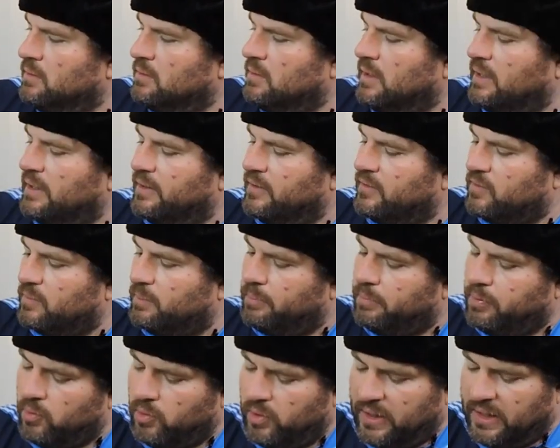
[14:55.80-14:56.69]
and it's
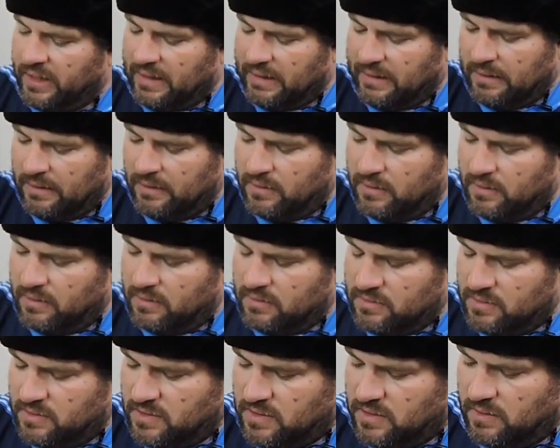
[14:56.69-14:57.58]
pointing out,
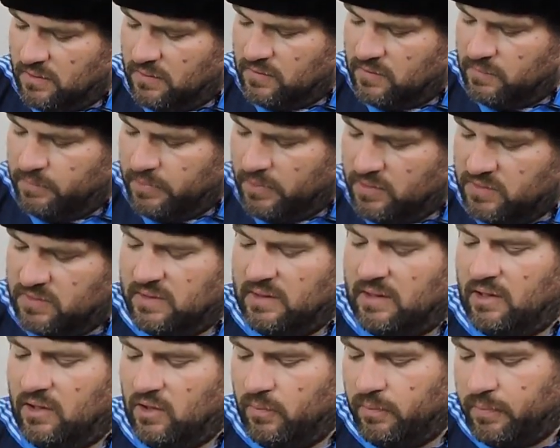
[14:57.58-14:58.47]
so it's supposed to
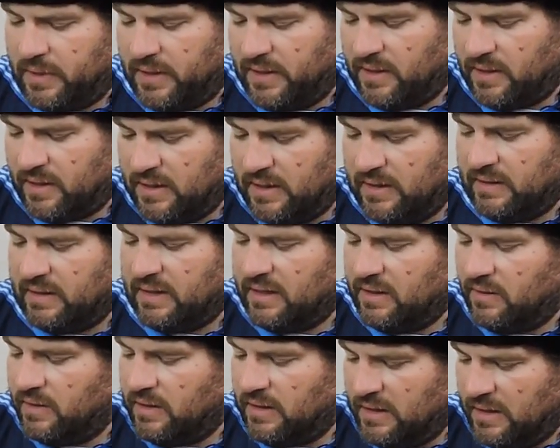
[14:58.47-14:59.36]
help kind of cut
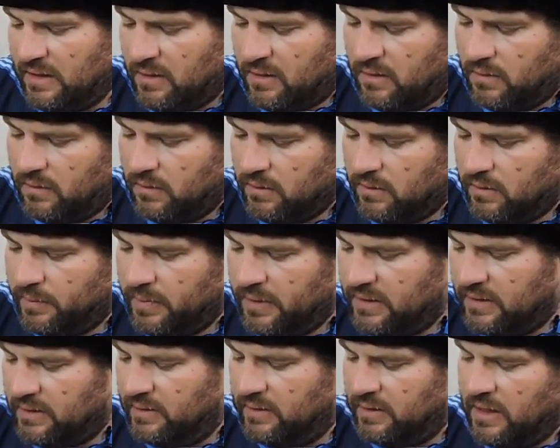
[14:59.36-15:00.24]
down the angle a little
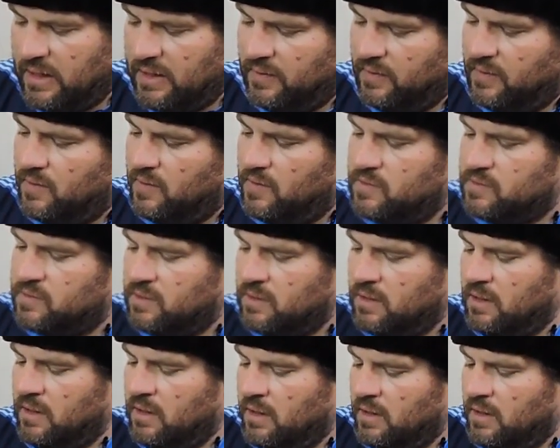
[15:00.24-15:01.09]
bit and hit those,